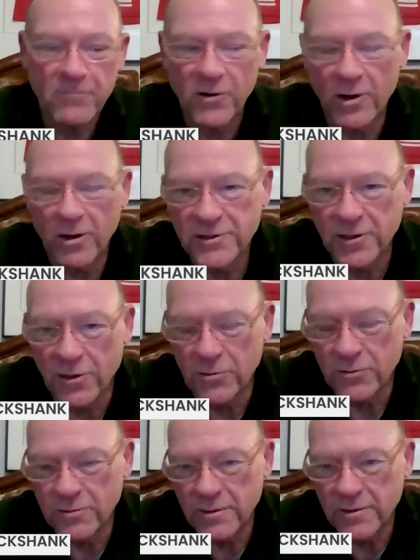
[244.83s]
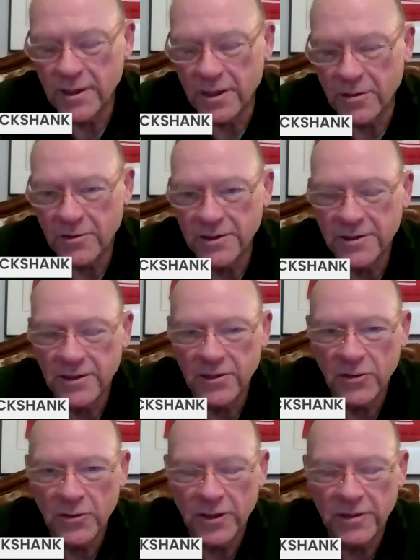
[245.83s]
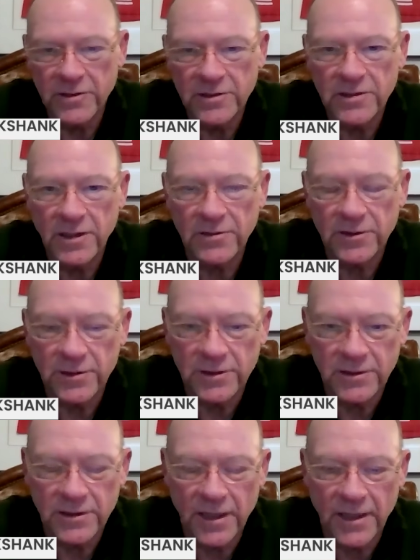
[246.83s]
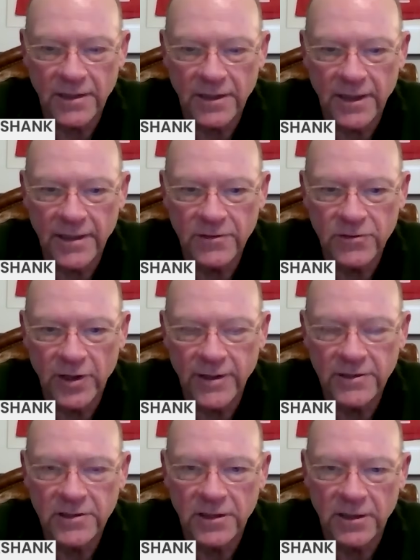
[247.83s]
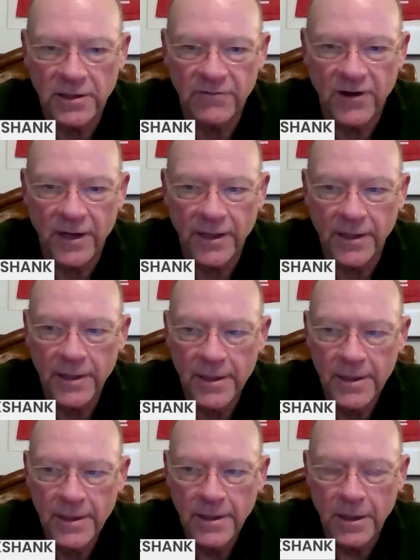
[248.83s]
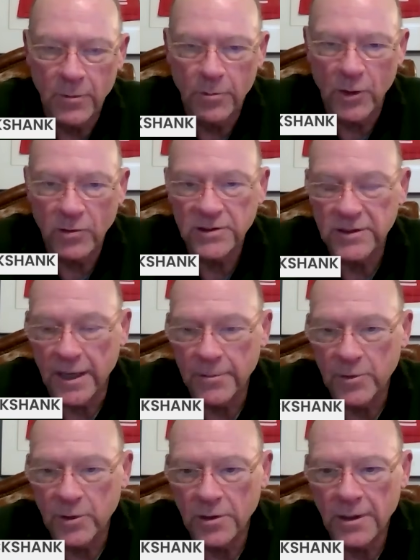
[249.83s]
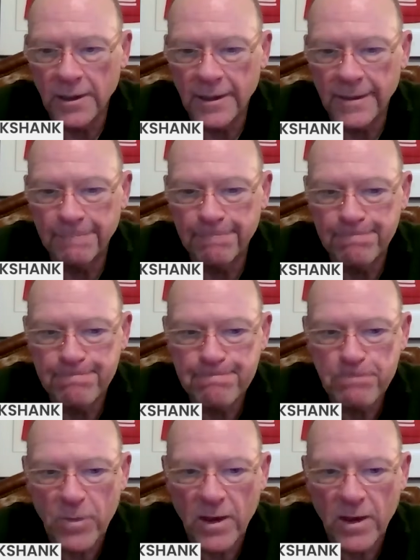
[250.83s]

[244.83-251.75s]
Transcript: we're also, you know, continuing our discussions and and trying to solidify our bulk sample um,